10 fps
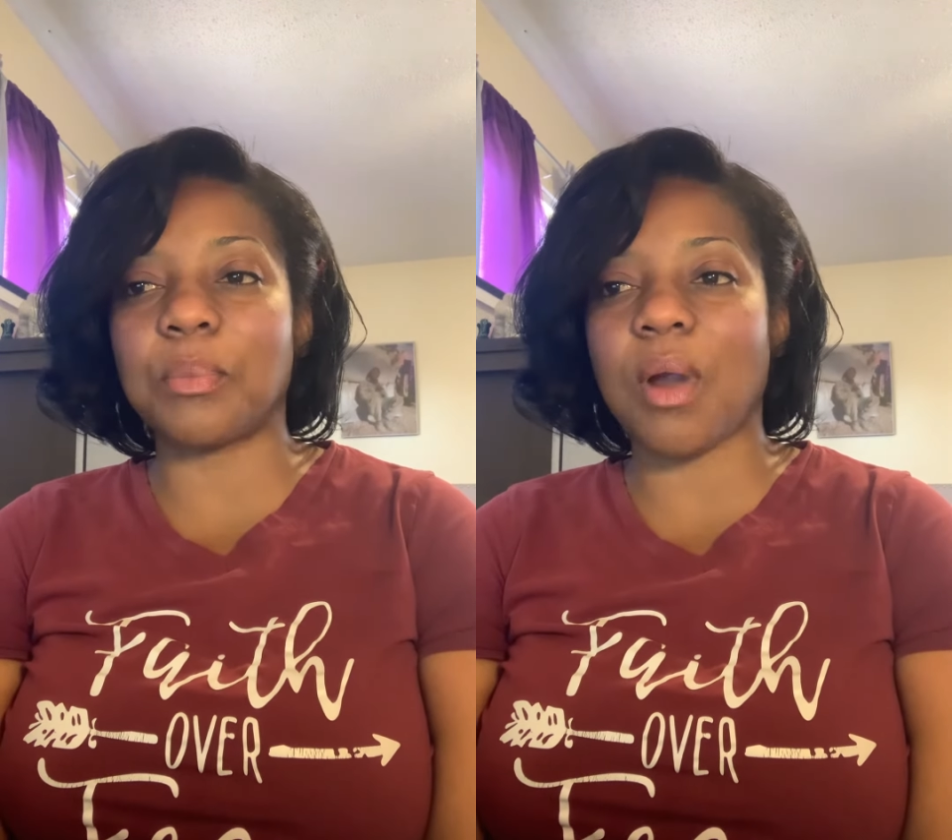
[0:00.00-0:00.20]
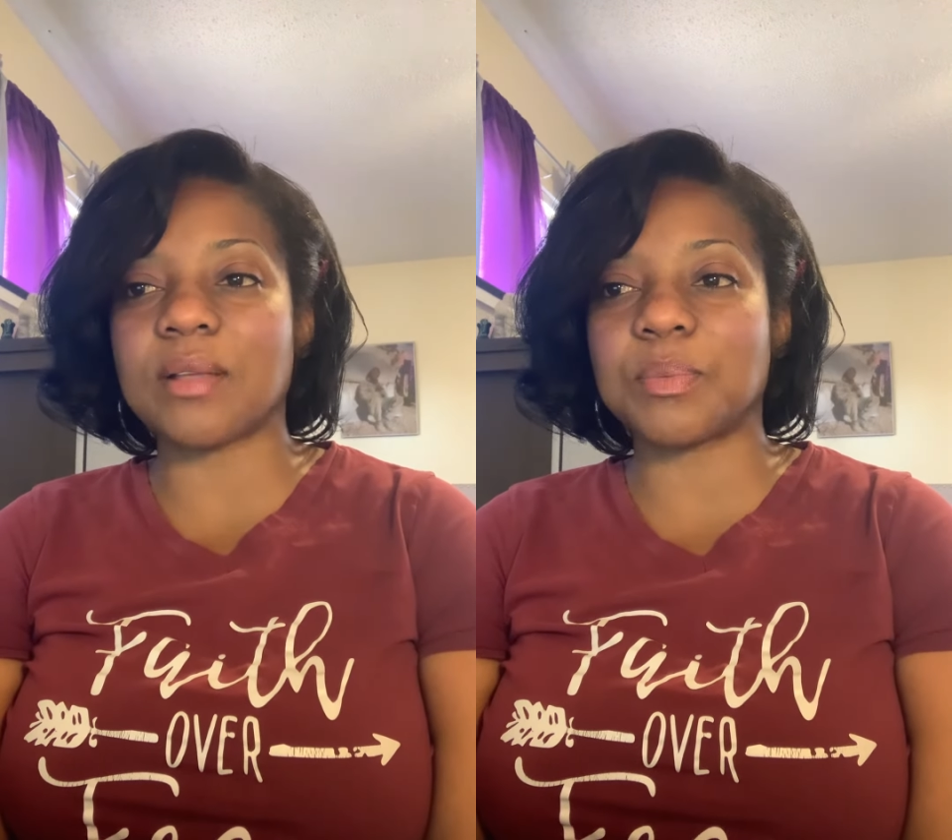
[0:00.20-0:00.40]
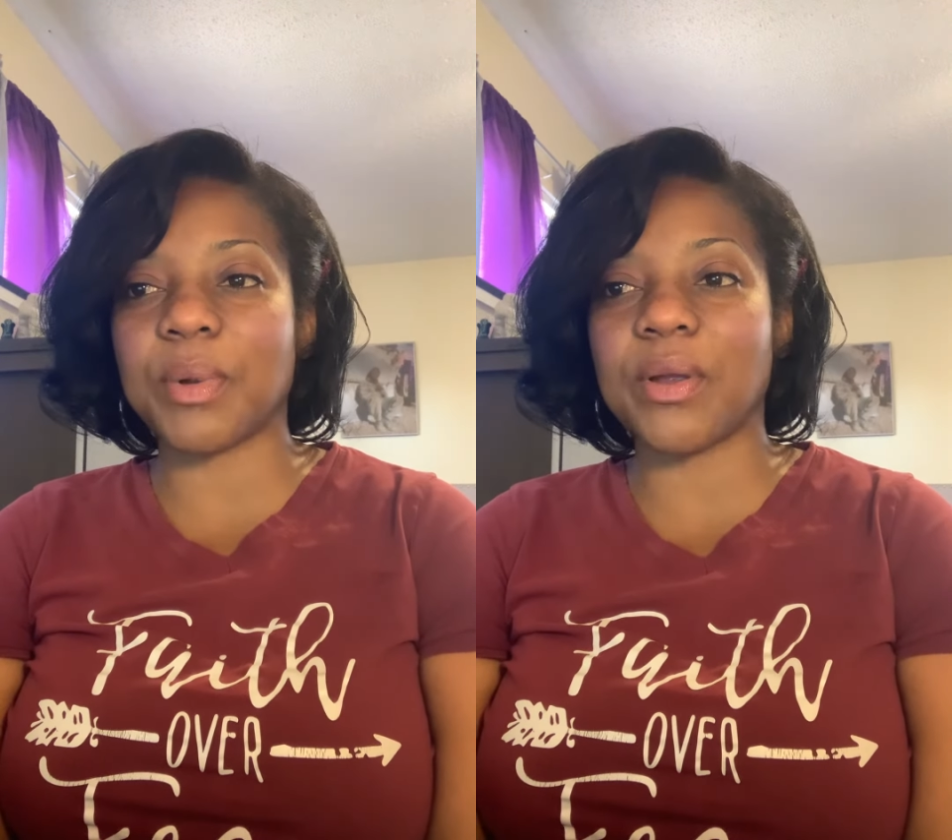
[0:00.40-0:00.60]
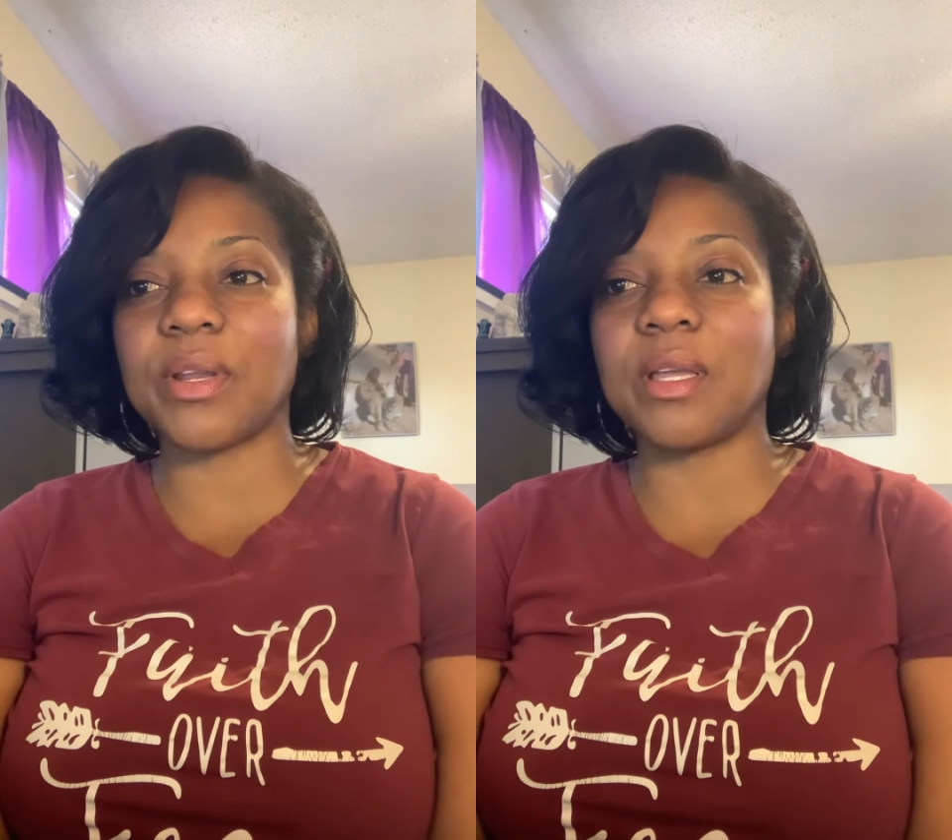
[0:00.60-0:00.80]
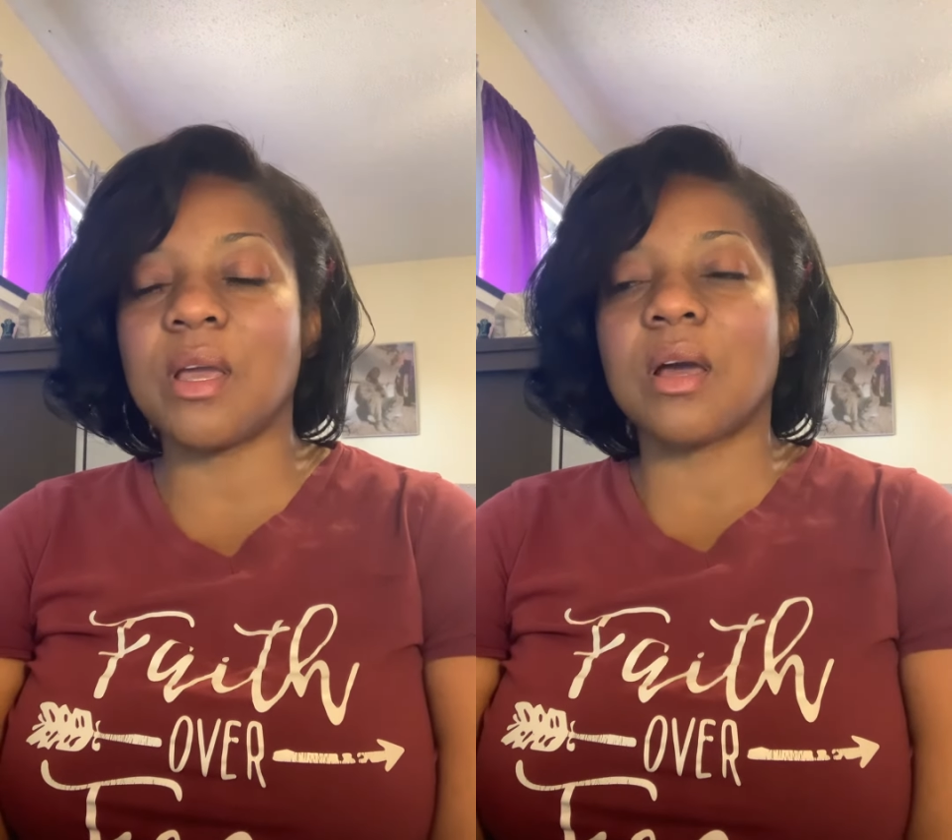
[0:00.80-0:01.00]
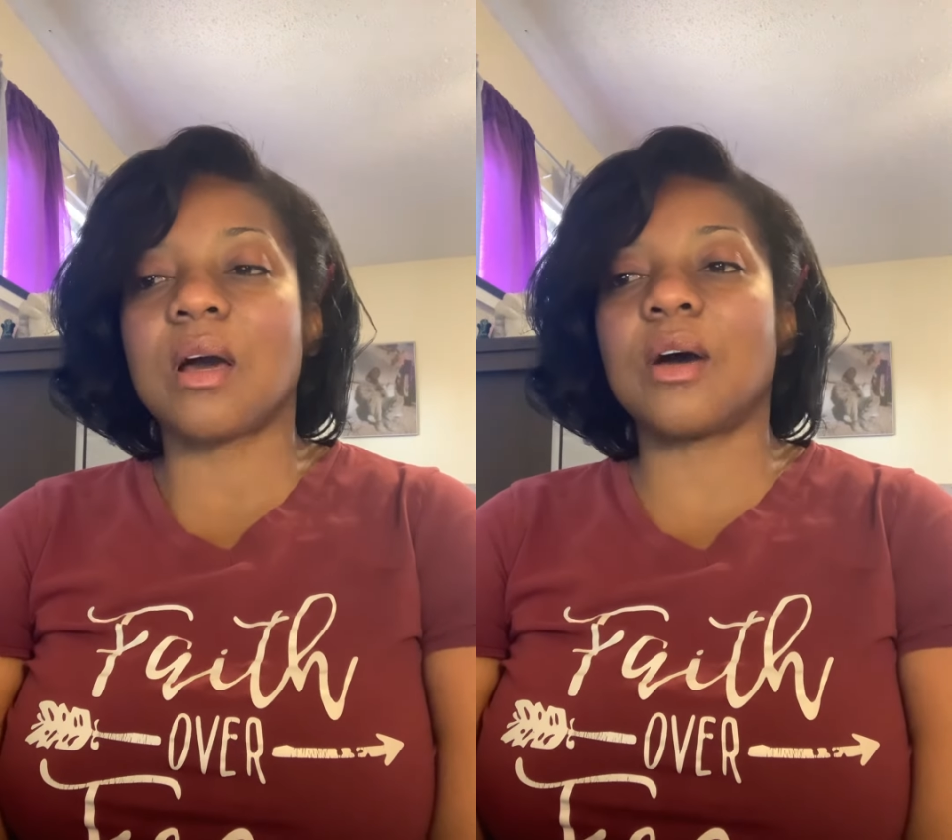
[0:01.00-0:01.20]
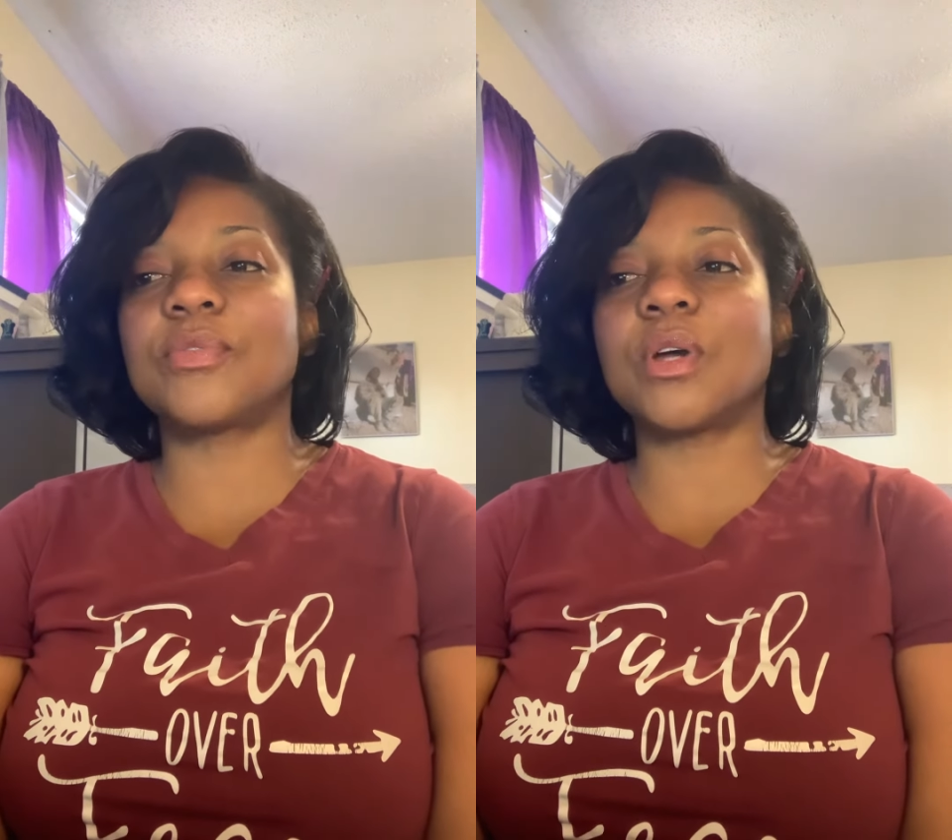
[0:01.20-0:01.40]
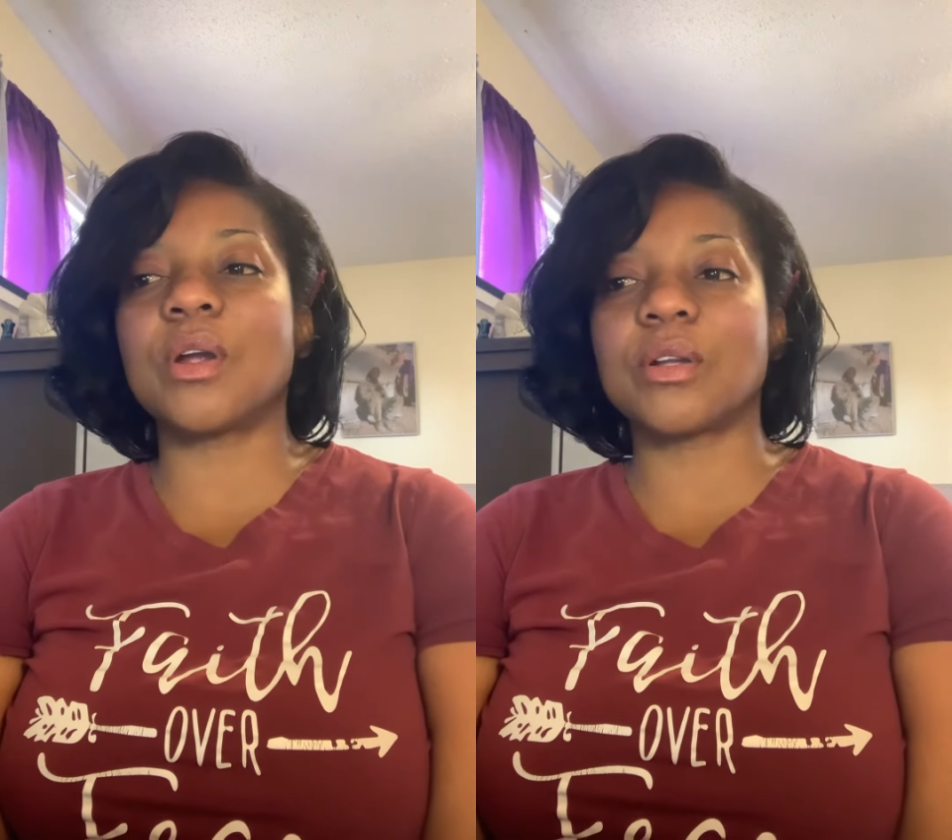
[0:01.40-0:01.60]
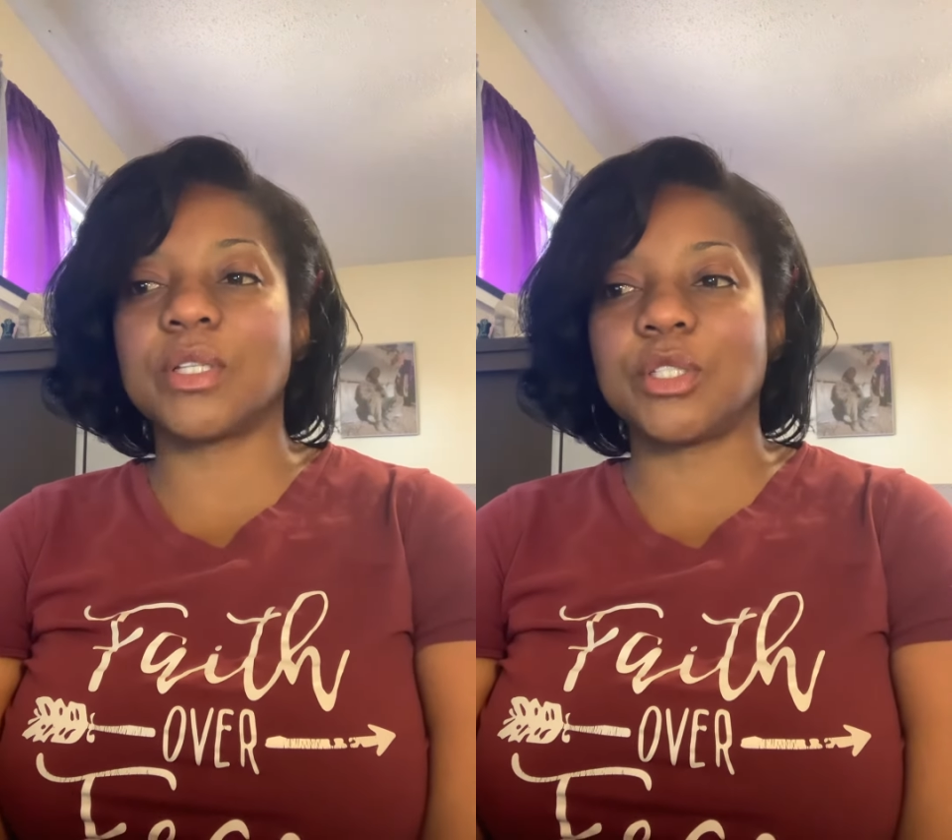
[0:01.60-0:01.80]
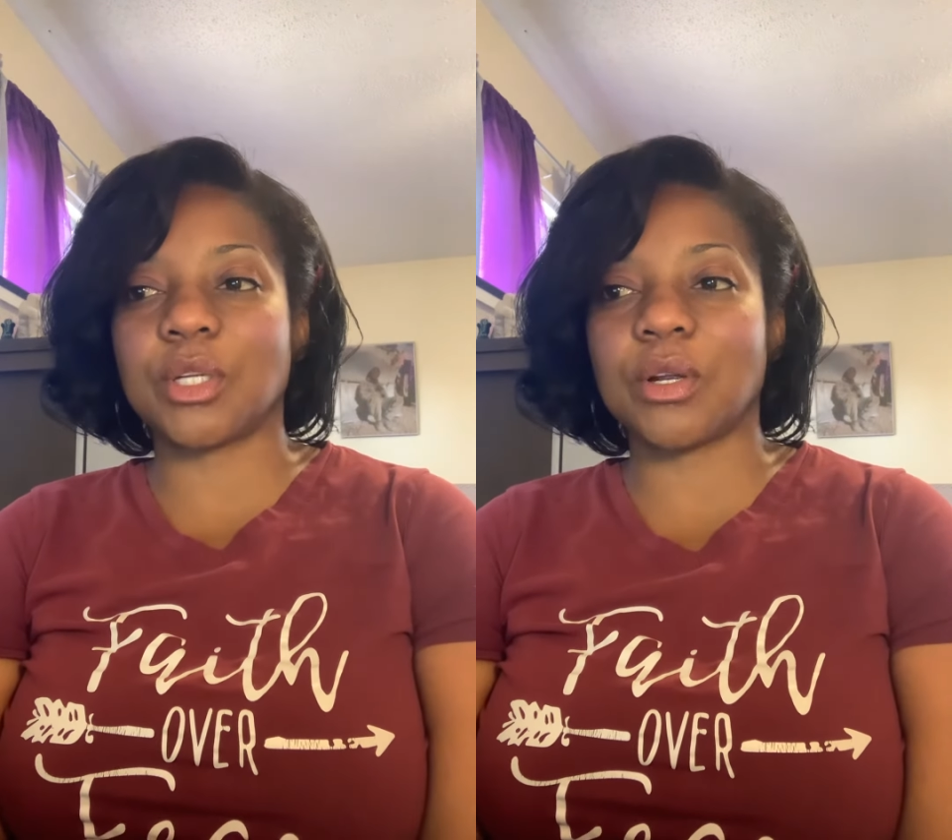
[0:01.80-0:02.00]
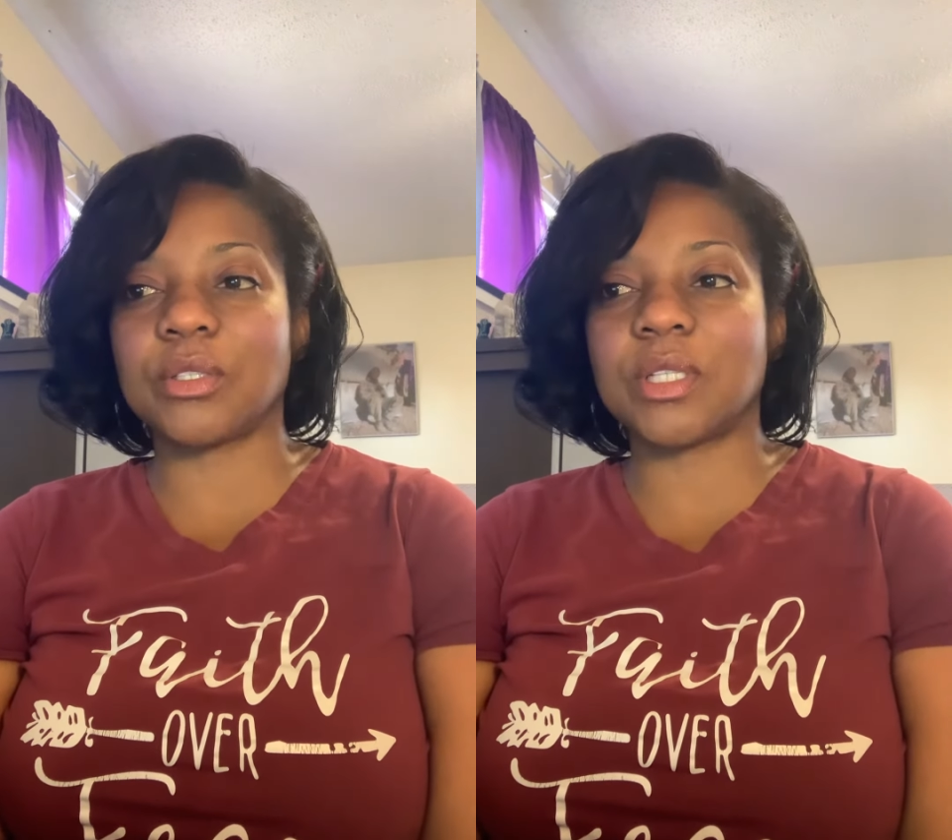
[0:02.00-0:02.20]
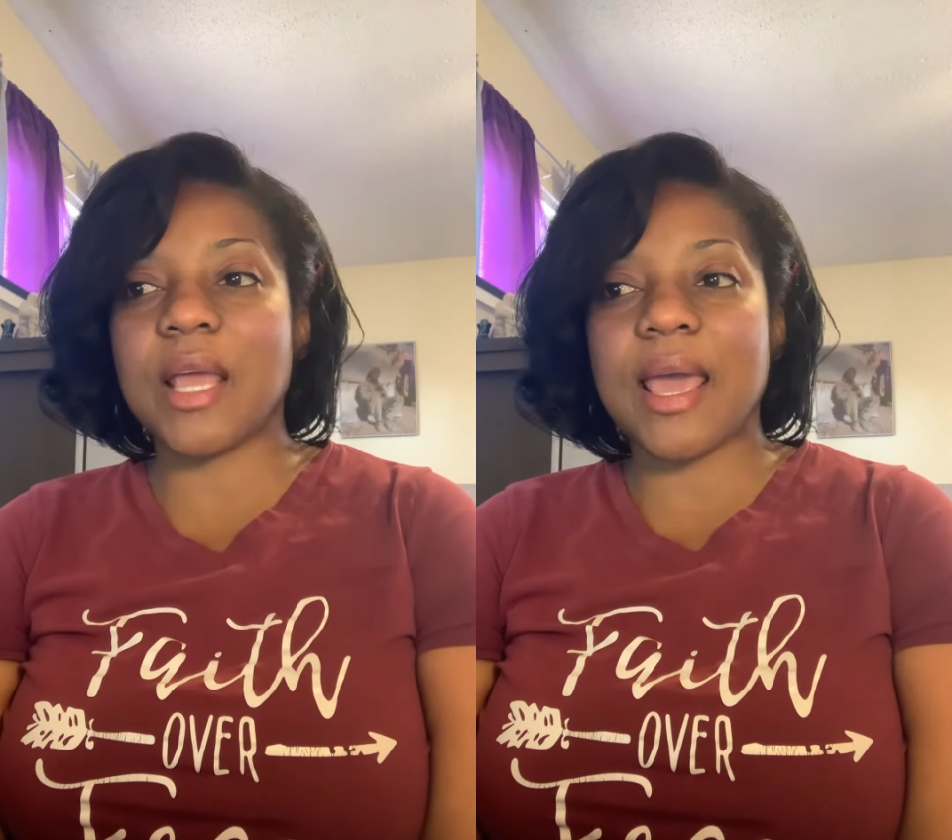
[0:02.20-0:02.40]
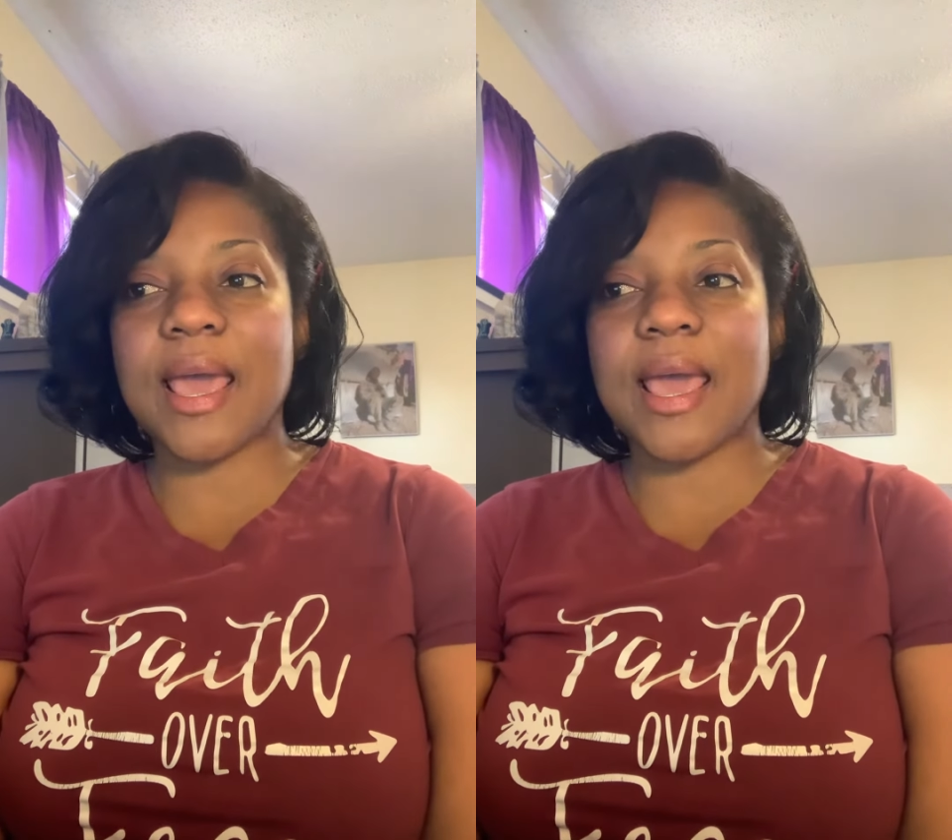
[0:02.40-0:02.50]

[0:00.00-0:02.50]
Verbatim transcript: prosperity of the early church,